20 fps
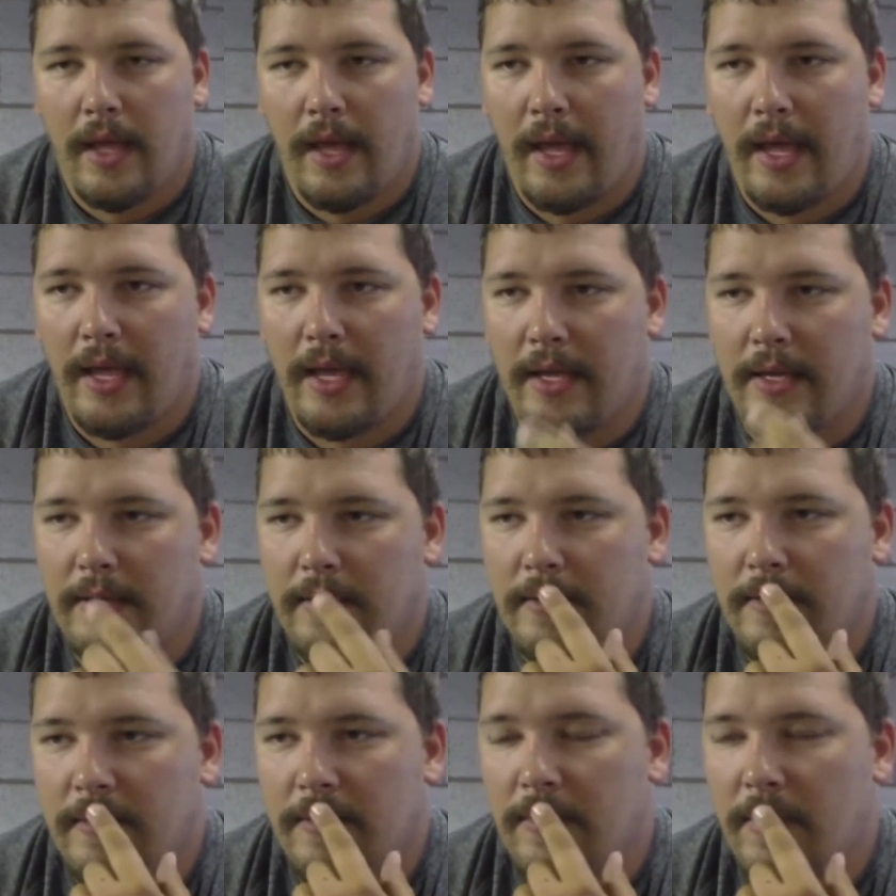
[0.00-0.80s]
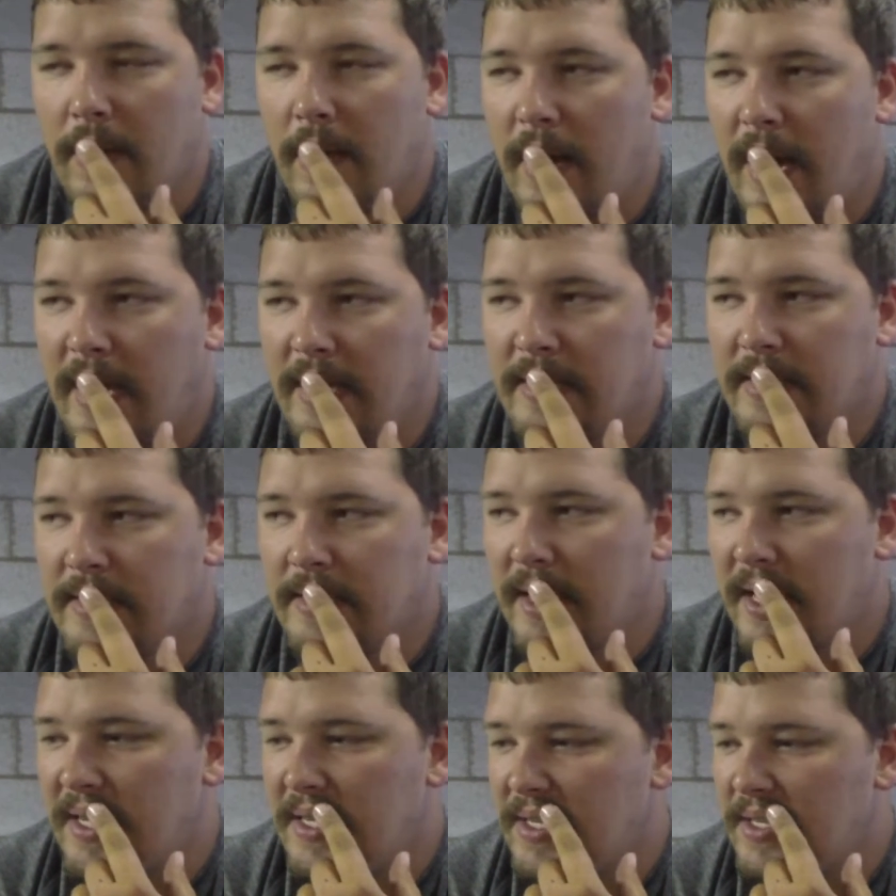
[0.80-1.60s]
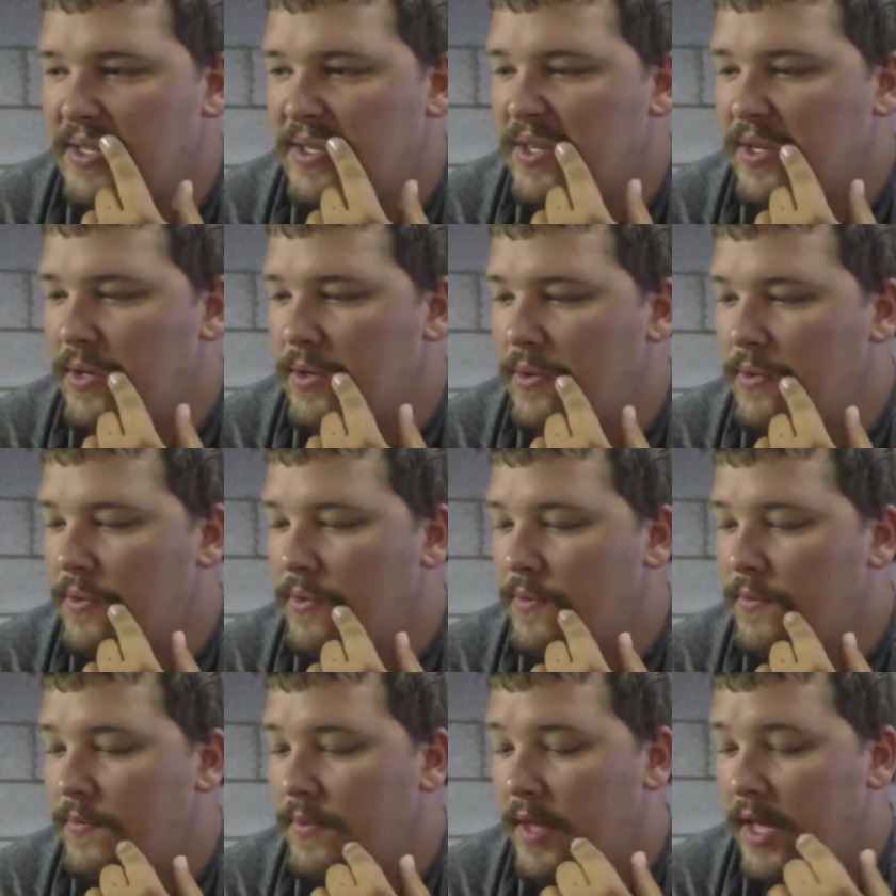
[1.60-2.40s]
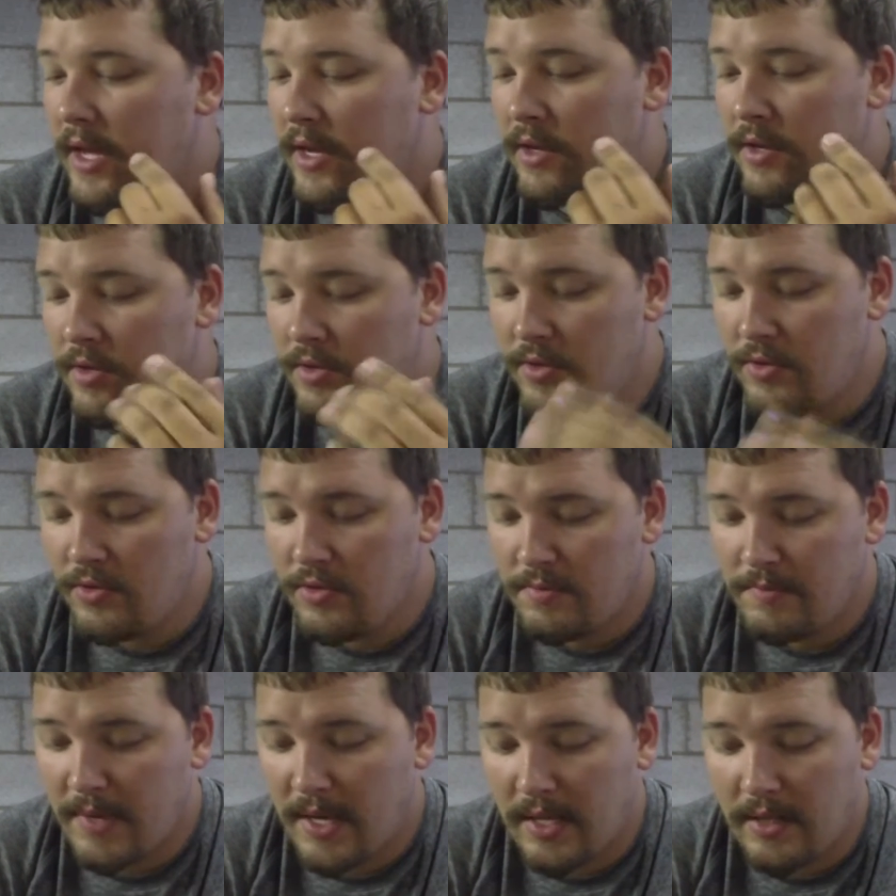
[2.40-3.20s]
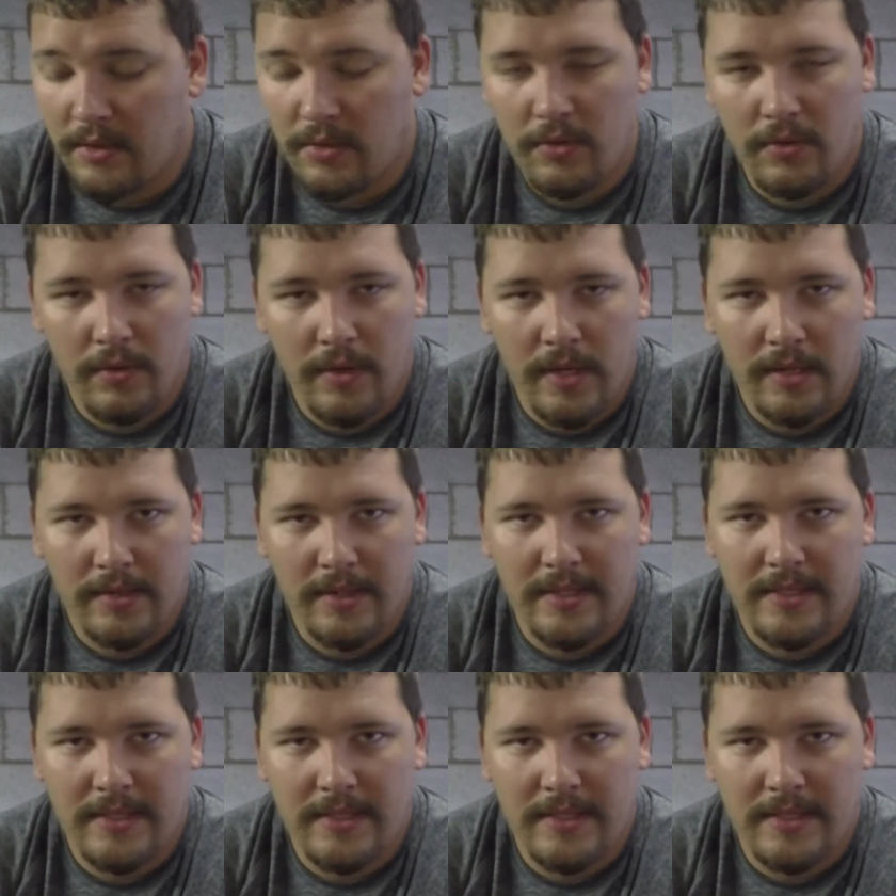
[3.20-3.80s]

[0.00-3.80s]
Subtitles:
and I decided, I could use my little ugly